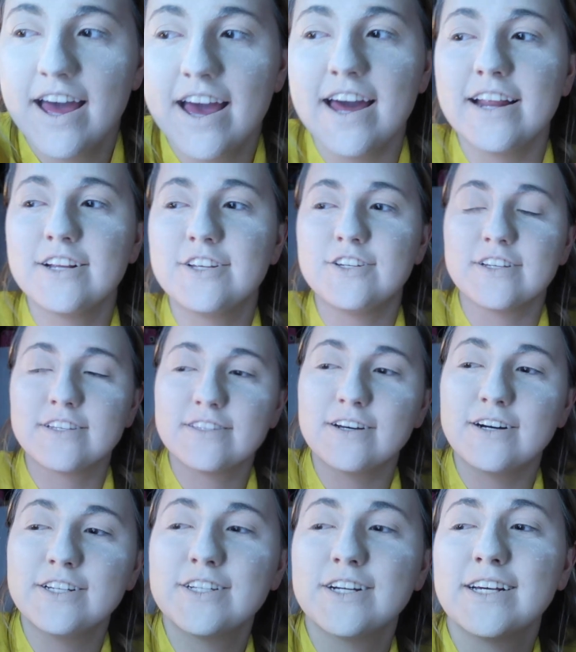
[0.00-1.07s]
And it's just
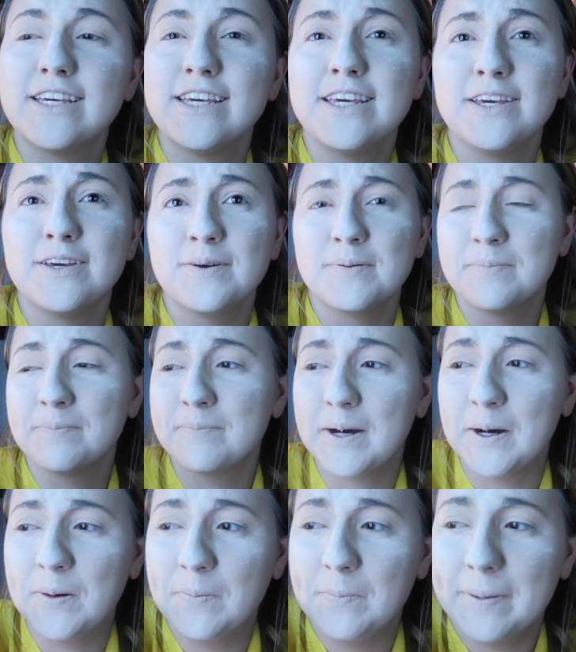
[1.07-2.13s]
such a cute
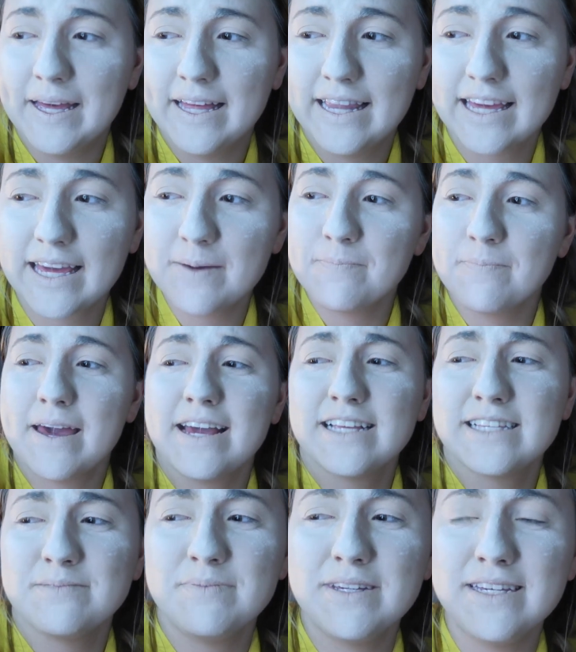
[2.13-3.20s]
moment. Like, it
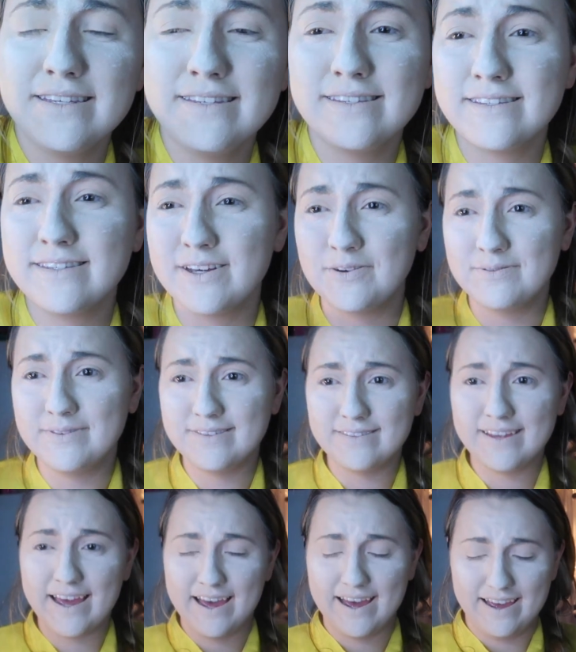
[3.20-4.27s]
makes me so
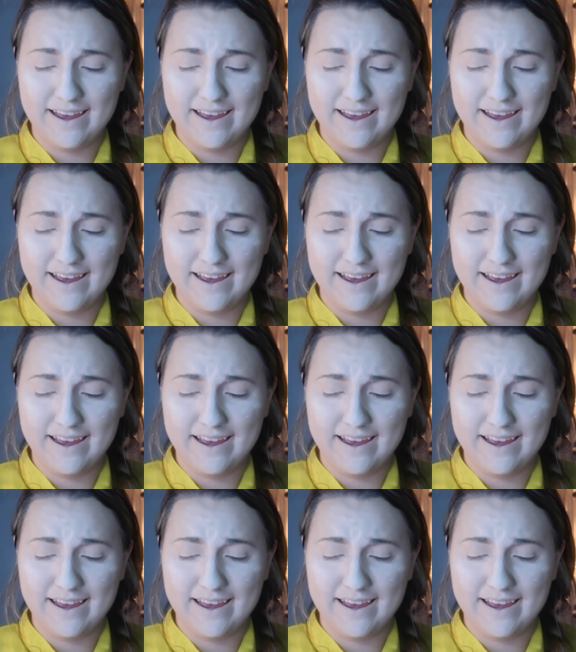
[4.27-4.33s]
sad. I